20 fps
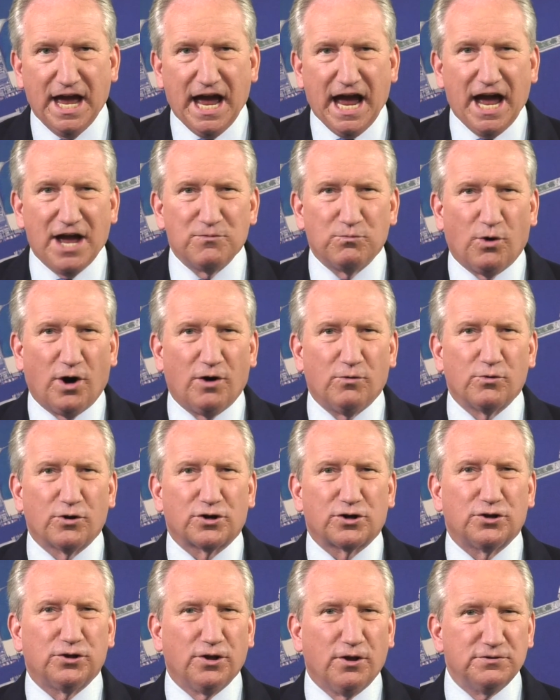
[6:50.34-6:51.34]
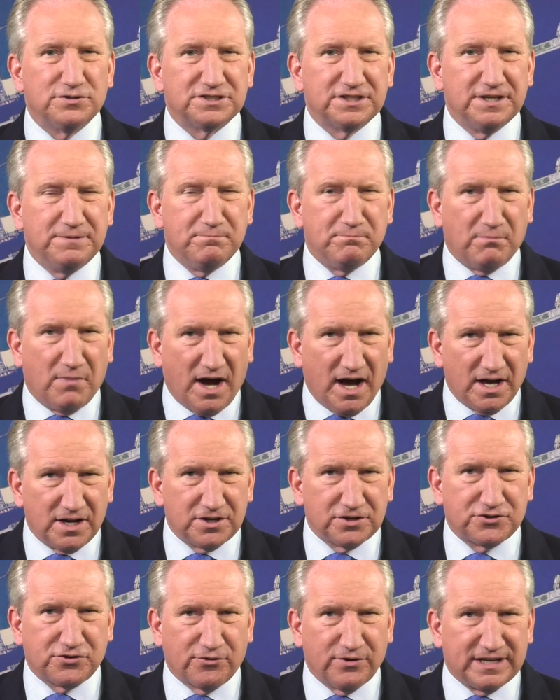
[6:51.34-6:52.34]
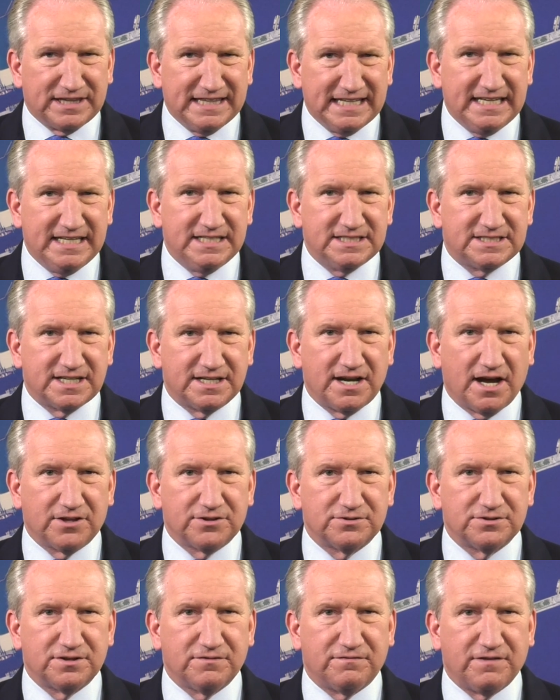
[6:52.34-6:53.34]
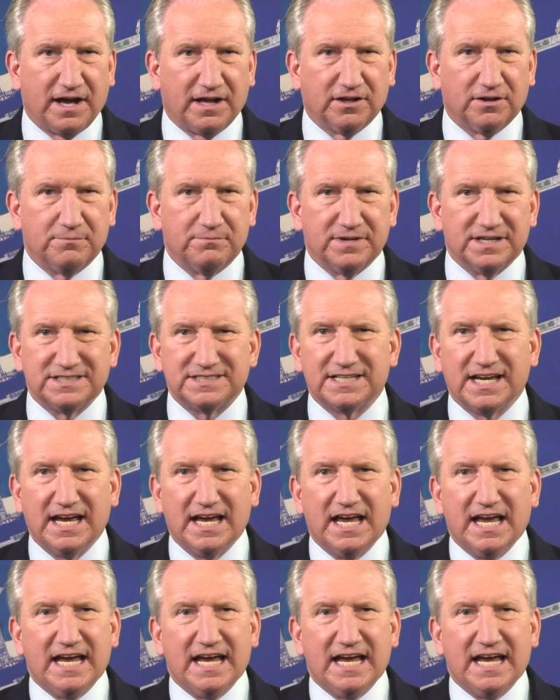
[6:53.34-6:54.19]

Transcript: And while we're closely monitoring these and other developments,